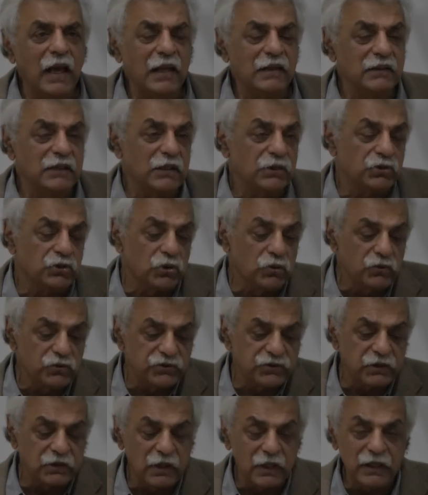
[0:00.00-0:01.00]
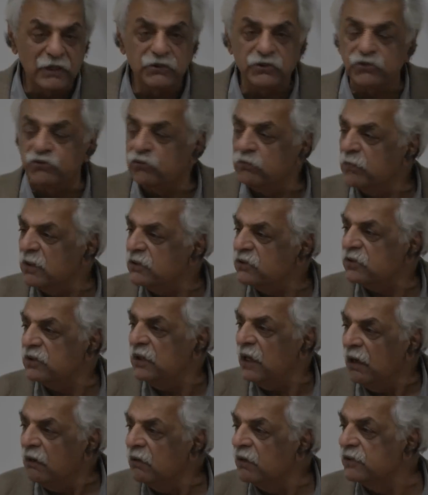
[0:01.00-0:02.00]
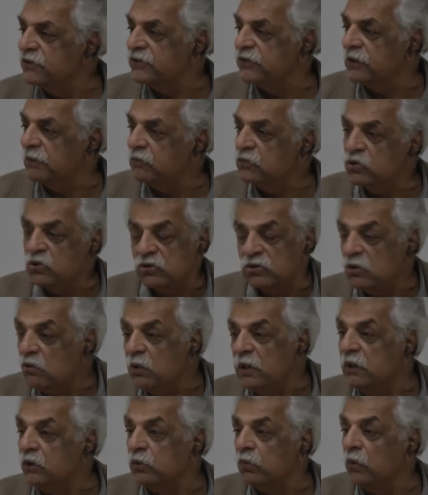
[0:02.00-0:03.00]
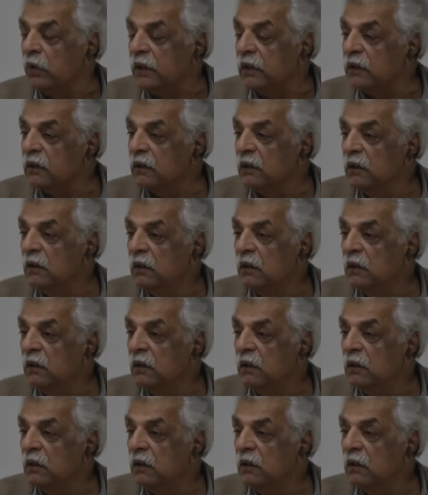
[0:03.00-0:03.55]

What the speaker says: and they choose the instrument nearest them to do it with.